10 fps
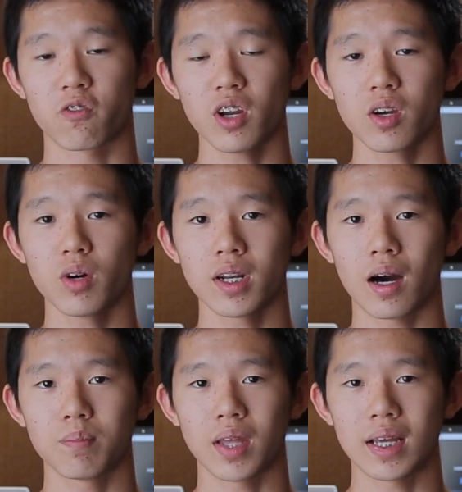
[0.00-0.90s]
frequent
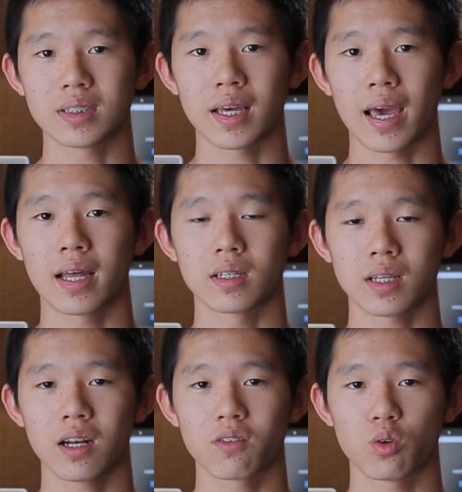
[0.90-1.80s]
updates and a
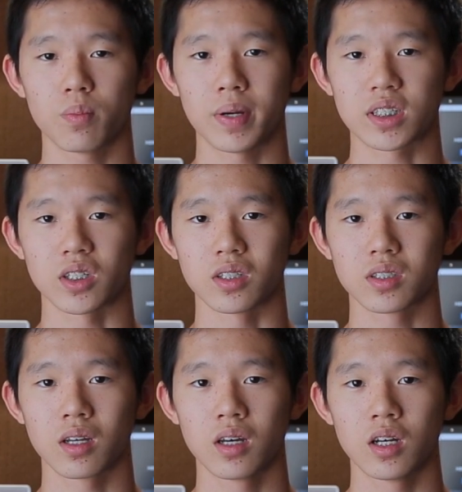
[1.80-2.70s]
ton of cool pictures.